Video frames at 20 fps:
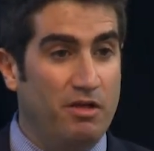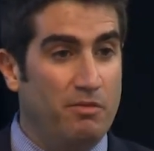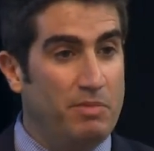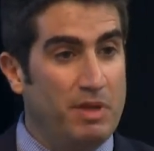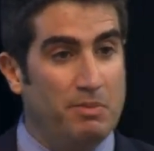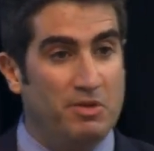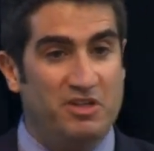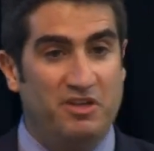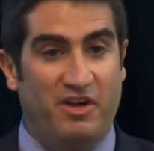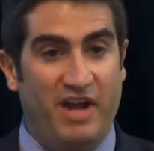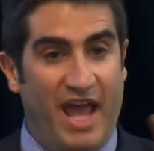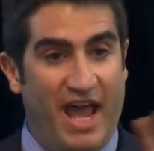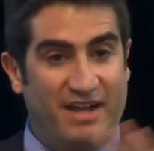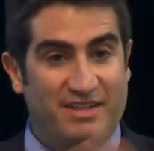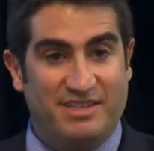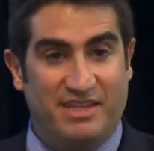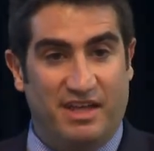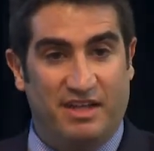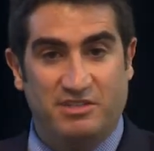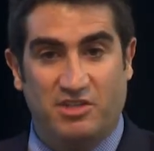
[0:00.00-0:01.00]
People don't,
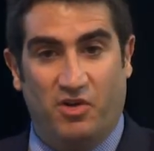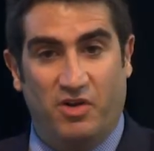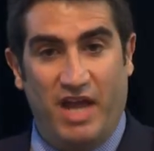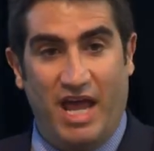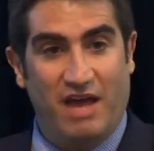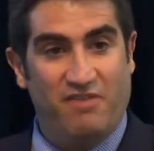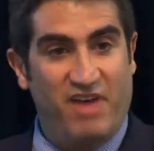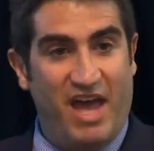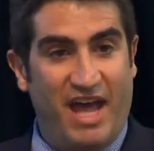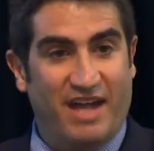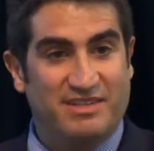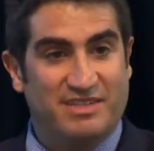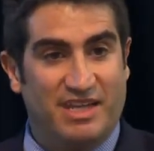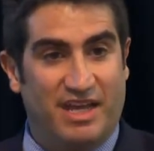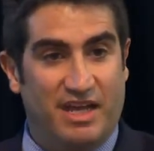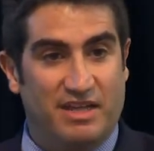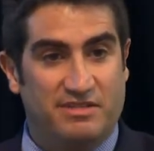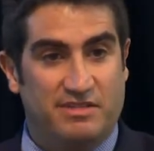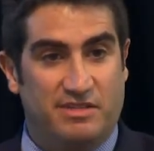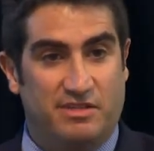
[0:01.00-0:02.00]
access, don't have
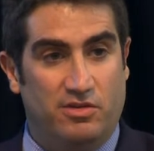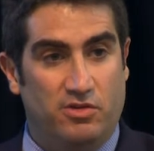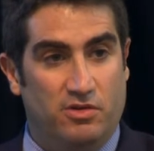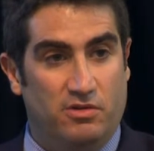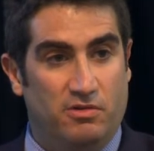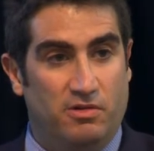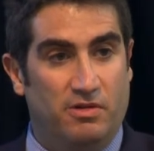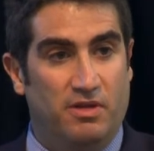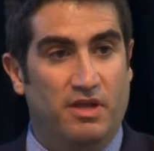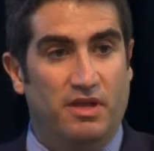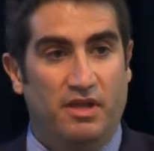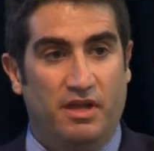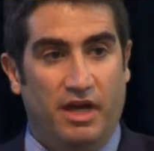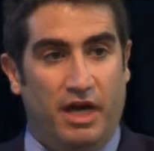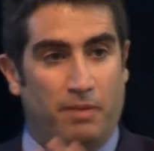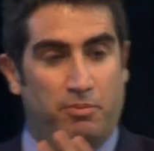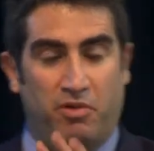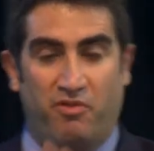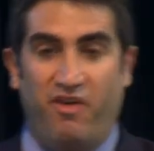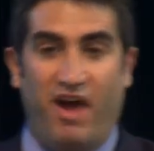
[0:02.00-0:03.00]
access to
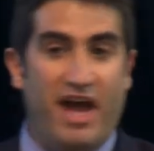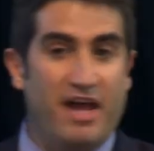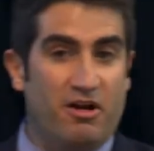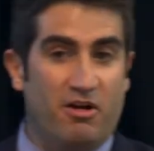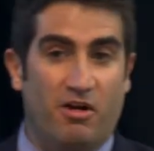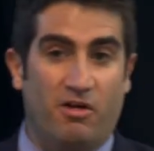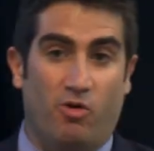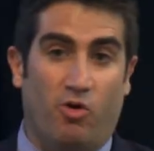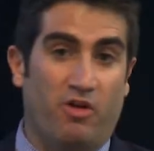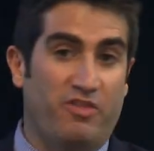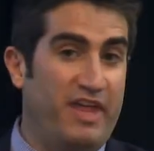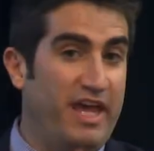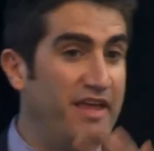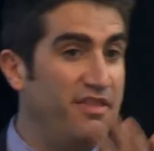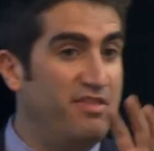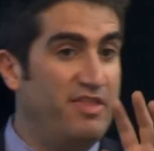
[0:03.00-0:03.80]
a provider or they,